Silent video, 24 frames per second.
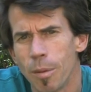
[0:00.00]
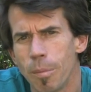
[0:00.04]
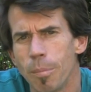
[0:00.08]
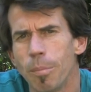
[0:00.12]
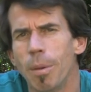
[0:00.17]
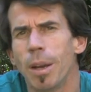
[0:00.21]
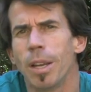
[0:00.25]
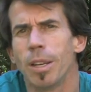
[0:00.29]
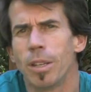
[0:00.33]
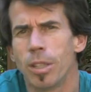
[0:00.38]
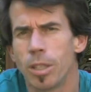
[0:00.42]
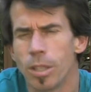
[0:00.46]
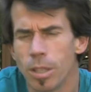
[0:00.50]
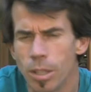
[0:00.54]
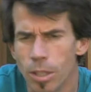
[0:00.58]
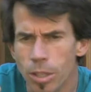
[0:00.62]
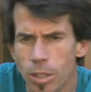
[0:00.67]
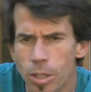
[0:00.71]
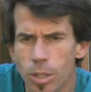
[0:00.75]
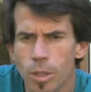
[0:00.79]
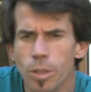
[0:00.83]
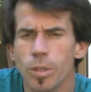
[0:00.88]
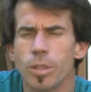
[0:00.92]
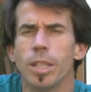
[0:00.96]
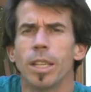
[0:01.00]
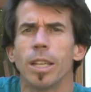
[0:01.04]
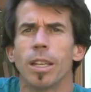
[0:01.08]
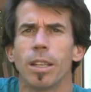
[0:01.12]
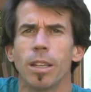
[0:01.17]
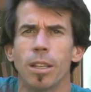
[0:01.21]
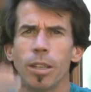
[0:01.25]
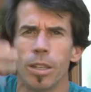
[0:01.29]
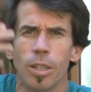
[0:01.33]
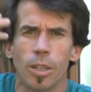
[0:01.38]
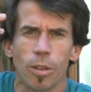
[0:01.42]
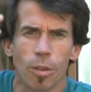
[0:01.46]
by using
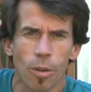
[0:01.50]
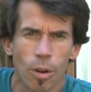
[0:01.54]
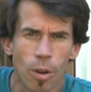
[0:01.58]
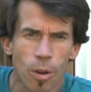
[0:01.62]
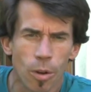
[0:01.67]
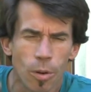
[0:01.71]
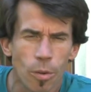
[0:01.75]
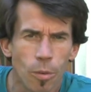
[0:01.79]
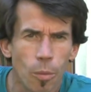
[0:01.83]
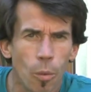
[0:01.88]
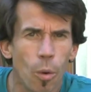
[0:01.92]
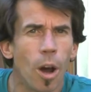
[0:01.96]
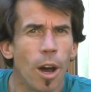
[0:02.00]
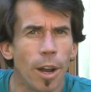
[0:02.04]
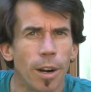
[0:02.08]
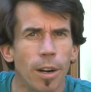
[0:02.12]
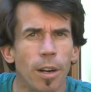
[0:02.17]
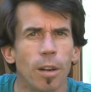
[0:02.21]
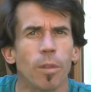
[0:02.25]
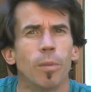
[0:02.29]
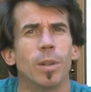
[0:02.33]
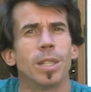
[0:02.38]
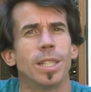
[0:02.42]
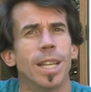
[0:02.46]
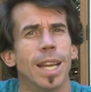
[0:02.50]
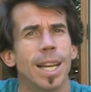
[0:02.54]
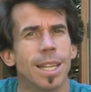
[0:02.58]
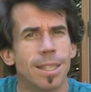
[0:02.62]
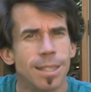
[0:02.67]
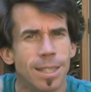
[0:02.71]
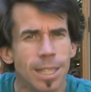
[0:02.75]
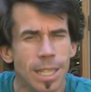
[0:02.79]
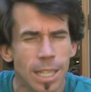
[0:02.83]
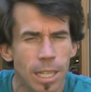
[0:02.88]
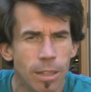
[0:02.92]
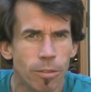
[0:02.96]
your own water, which has
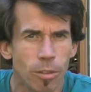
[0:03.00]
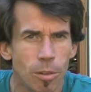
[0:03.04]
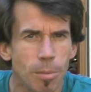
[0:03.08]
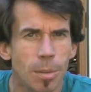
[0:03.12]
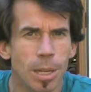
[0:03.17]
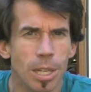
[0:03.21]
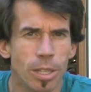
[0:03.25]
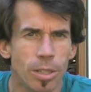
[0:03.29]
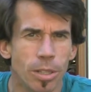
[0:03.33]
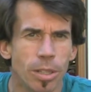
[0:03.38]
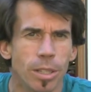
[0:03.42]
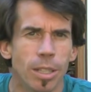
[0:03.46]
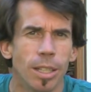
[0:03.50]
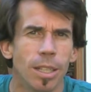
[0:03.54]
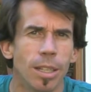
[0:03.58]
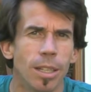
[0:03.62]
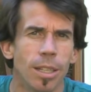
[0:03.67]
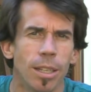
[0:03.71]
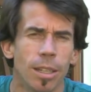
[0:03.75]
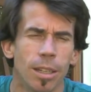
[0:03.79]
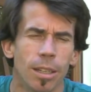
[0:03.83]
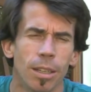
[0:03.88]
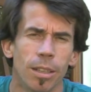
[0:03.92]
the information in it.